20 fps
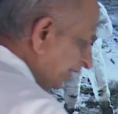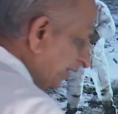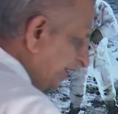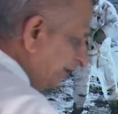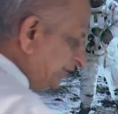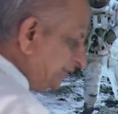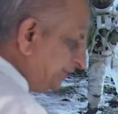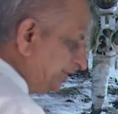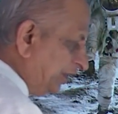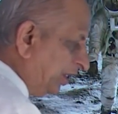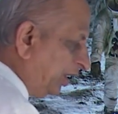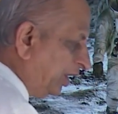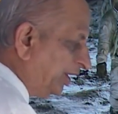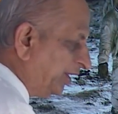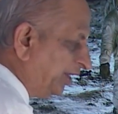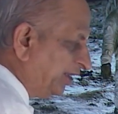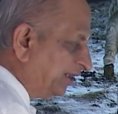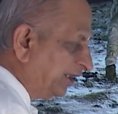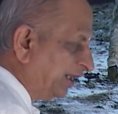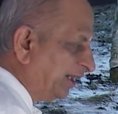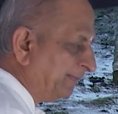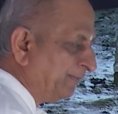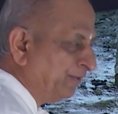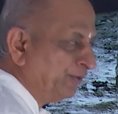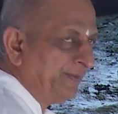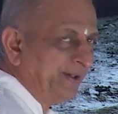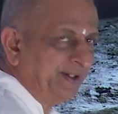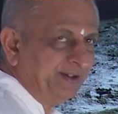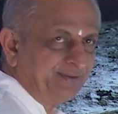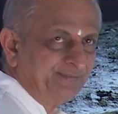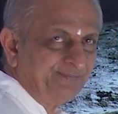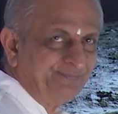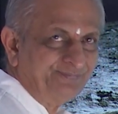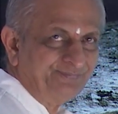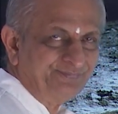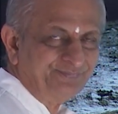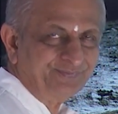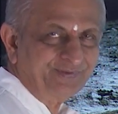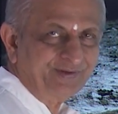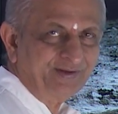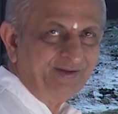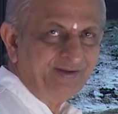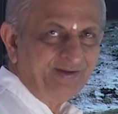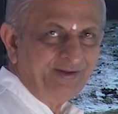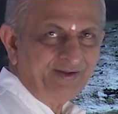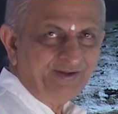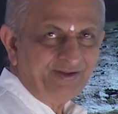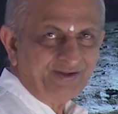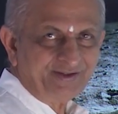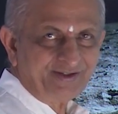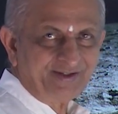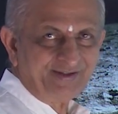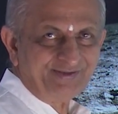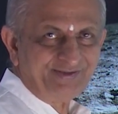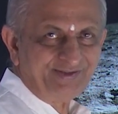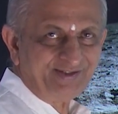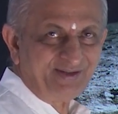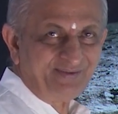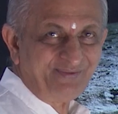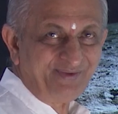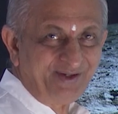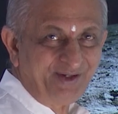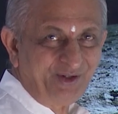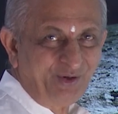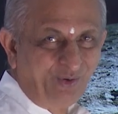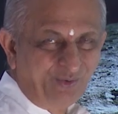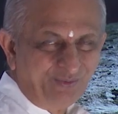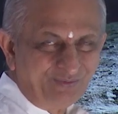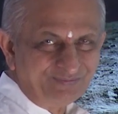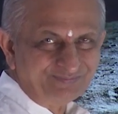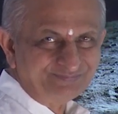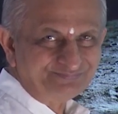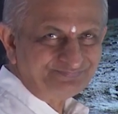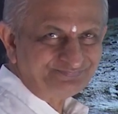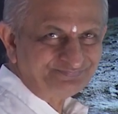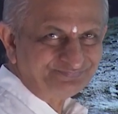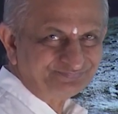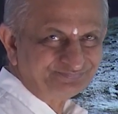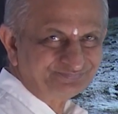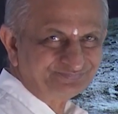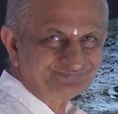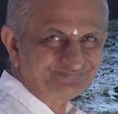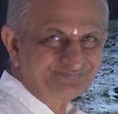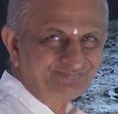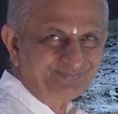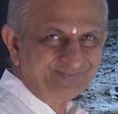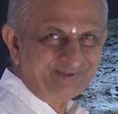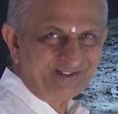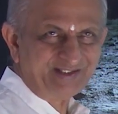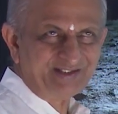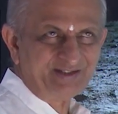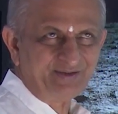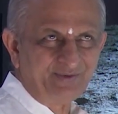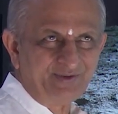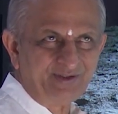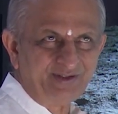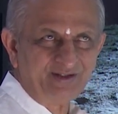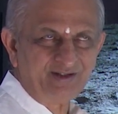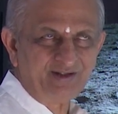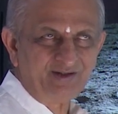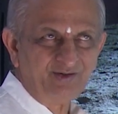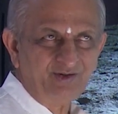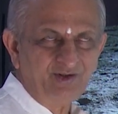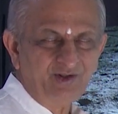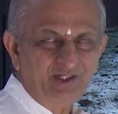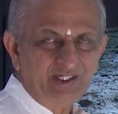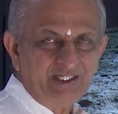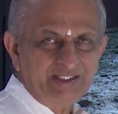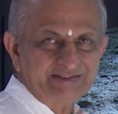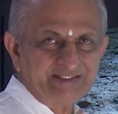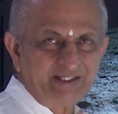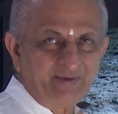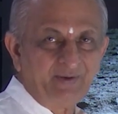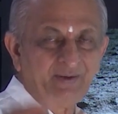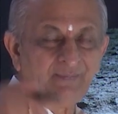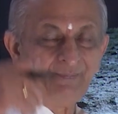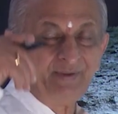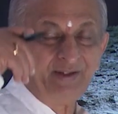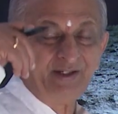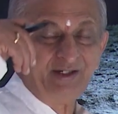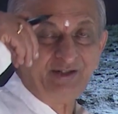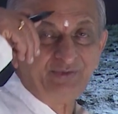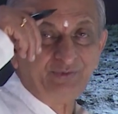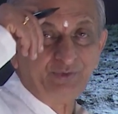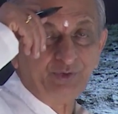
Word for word: a historical moment. You can see the video. There is a one uh, seven minutes